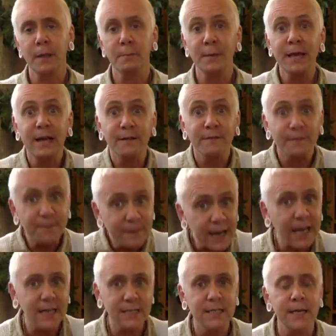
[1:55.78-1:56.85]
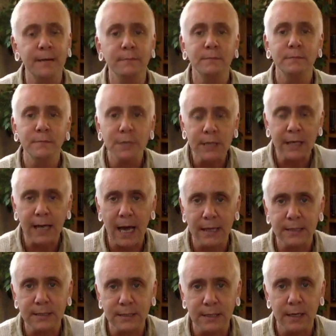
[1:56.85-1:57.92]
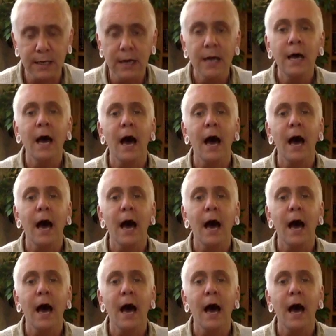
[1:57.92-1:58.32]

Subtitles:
being a victim to cancer